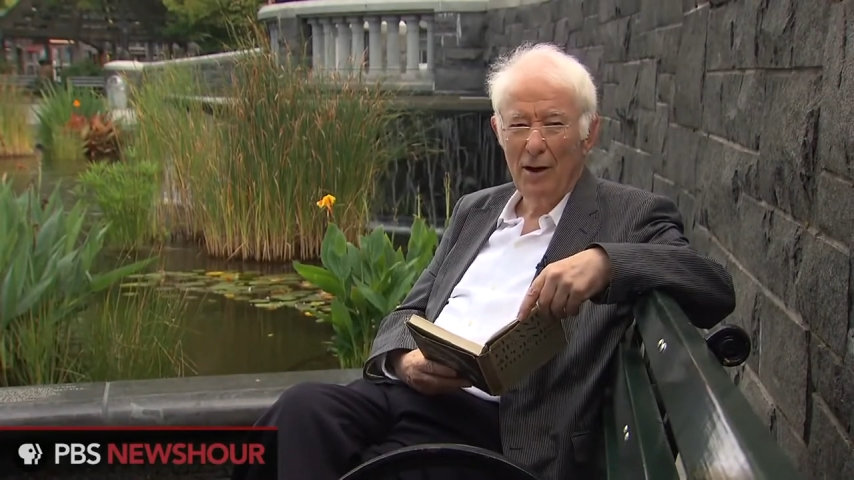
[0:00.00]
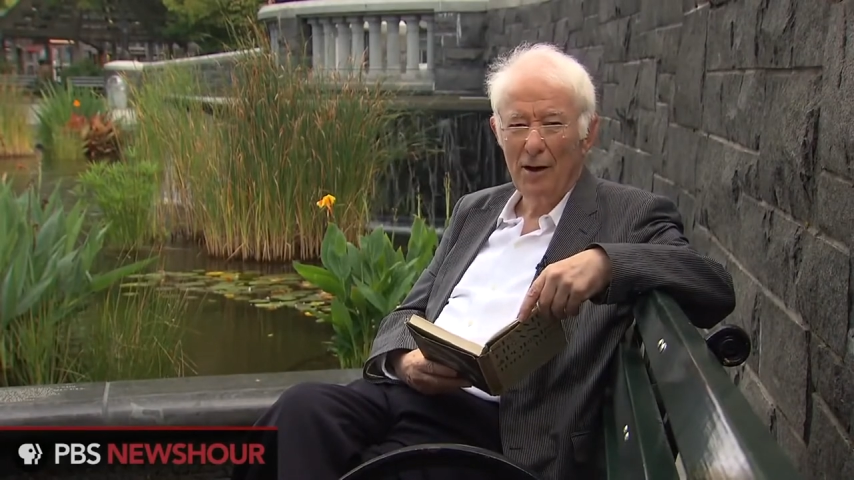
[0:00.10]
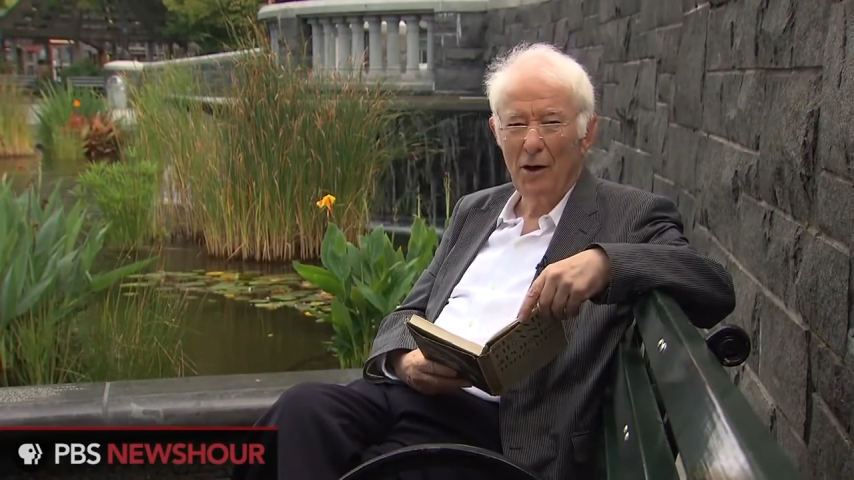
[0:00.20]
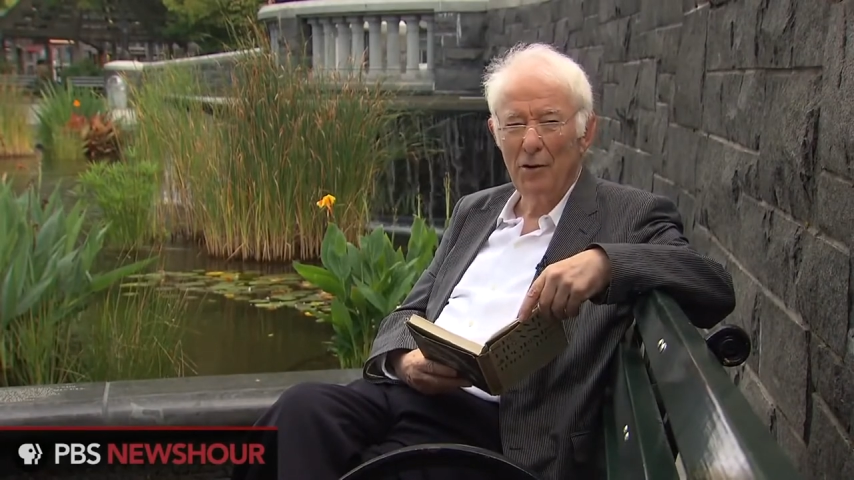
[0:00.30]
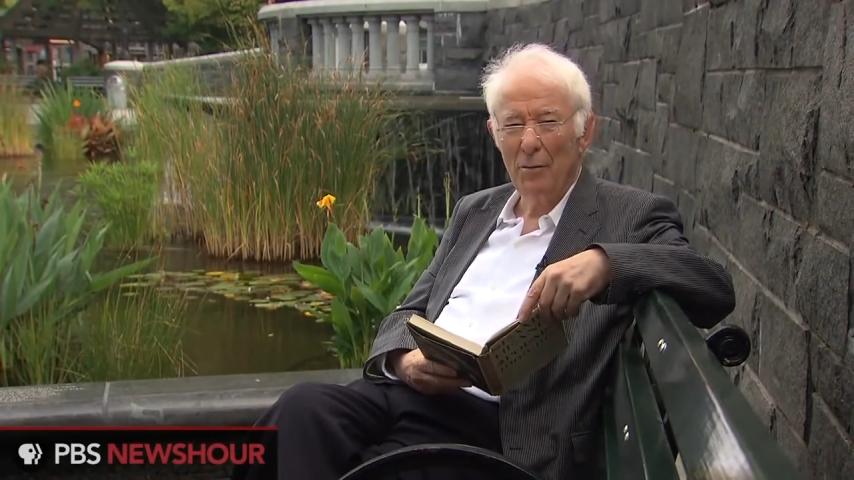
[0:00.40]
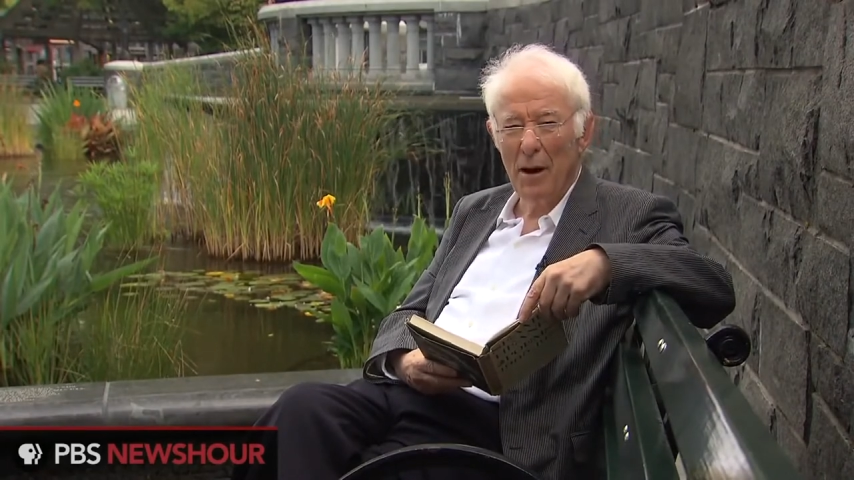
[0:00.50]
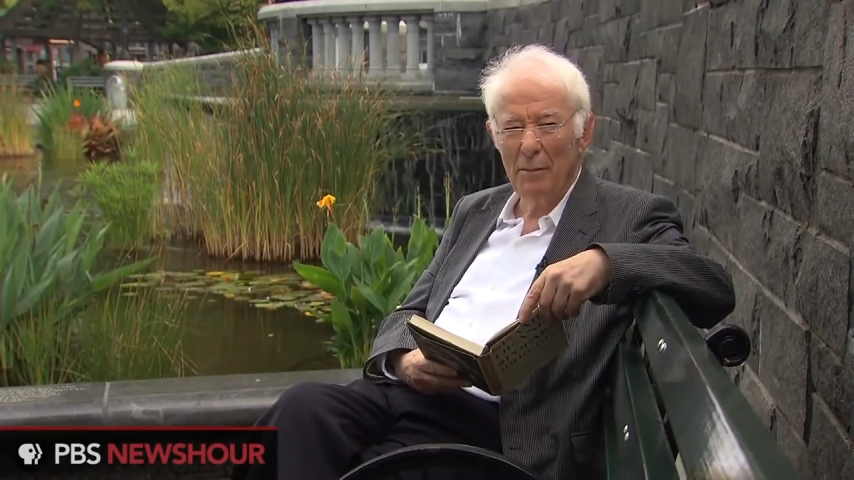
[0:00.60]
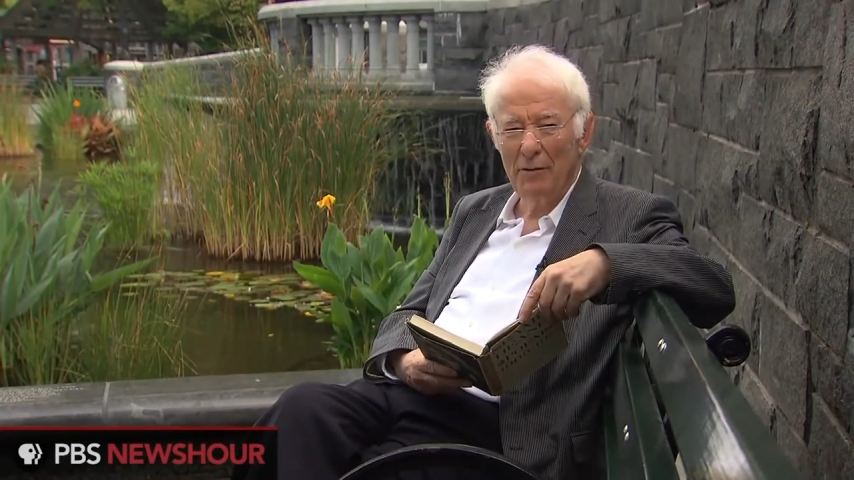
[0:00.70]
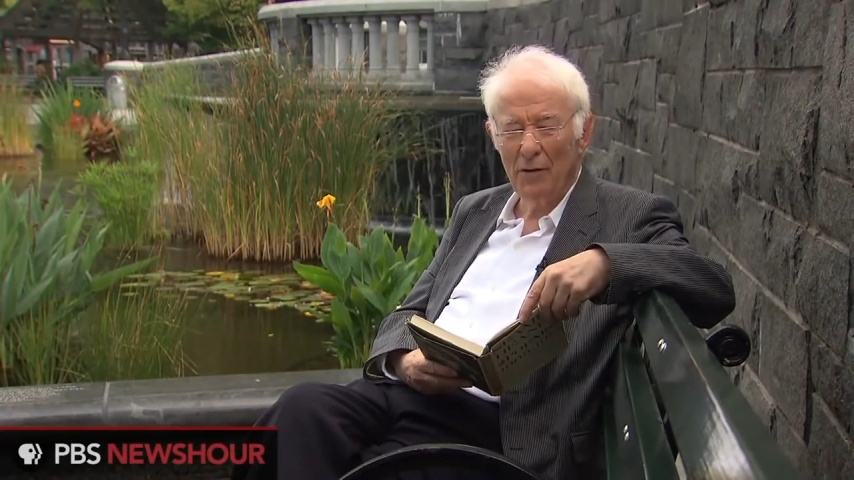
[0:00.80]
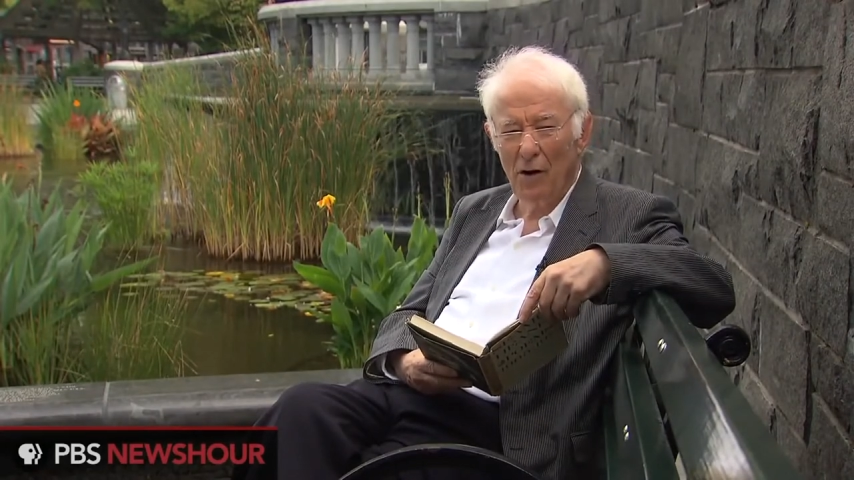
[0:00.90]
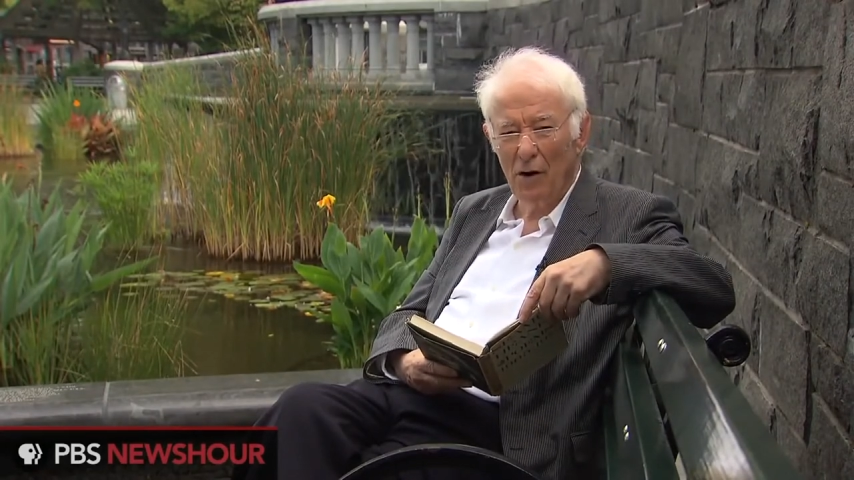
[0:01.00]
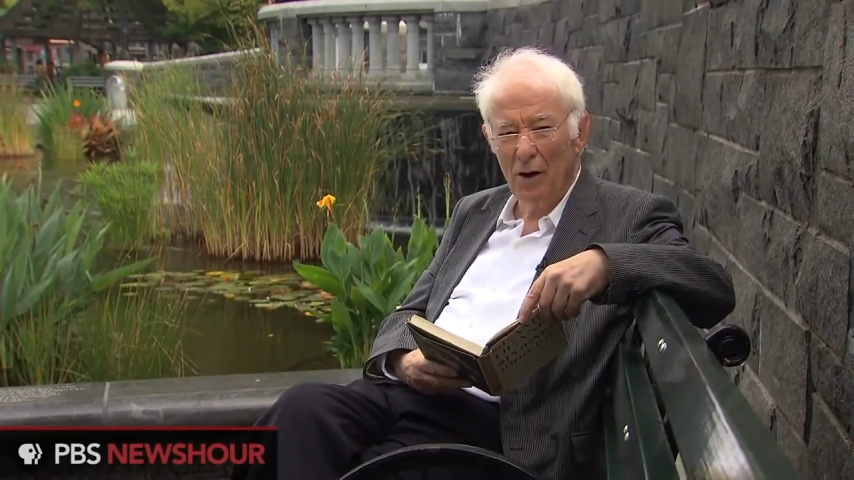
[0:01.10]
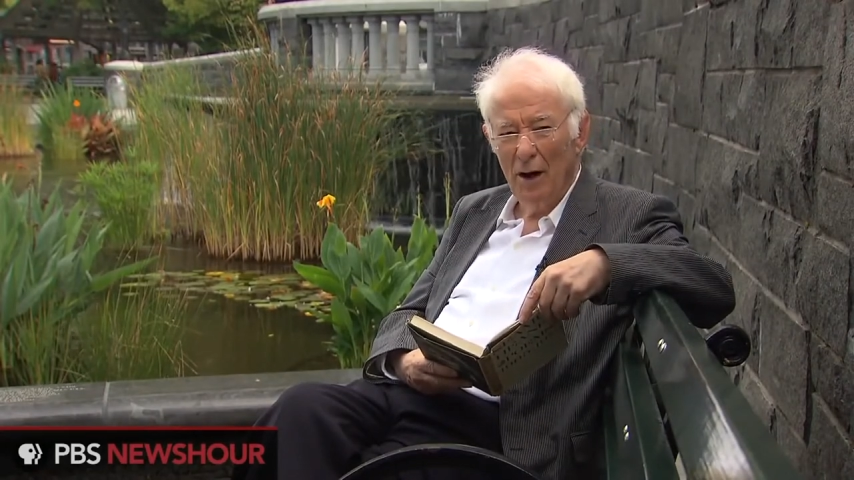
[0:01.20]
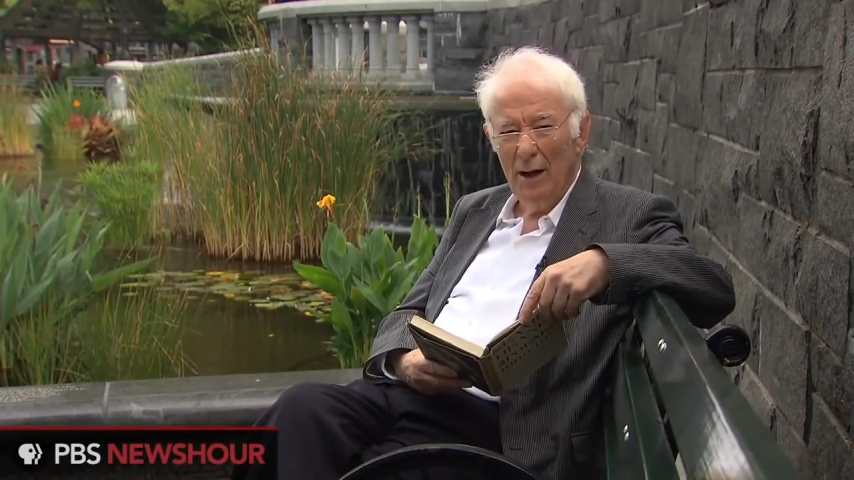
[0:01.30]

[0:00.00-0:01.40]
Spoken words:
and how the mammy frog